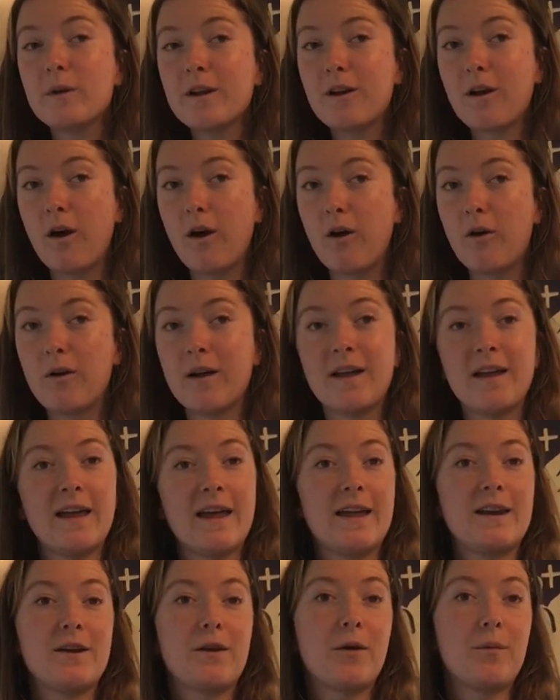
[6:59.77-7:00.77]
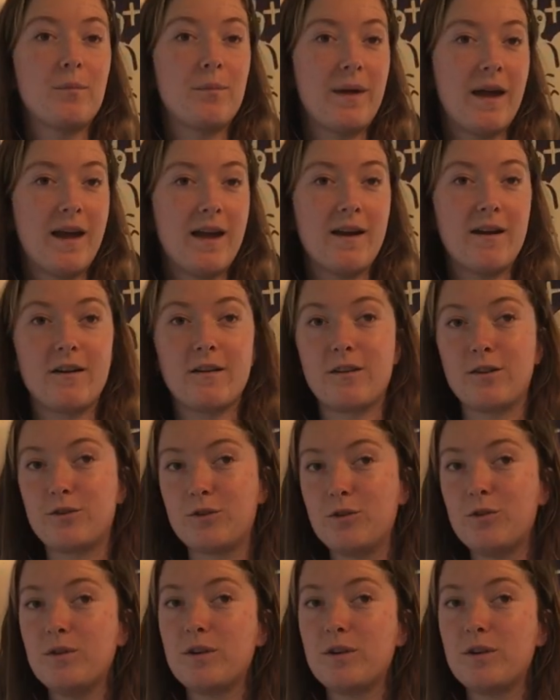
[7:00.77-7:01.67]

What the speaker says: go and compare the 2